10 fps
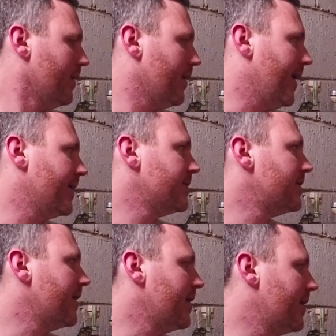And
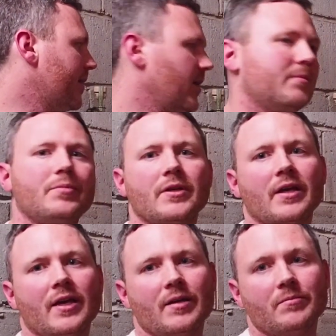it
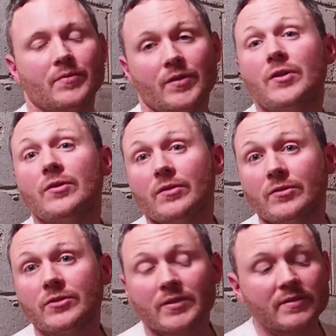became
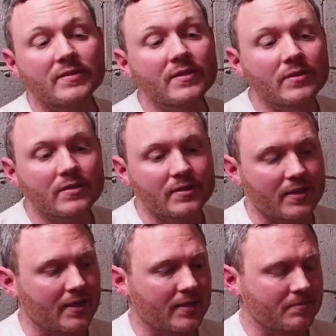huge. It's still,
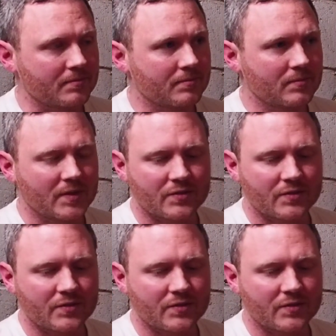as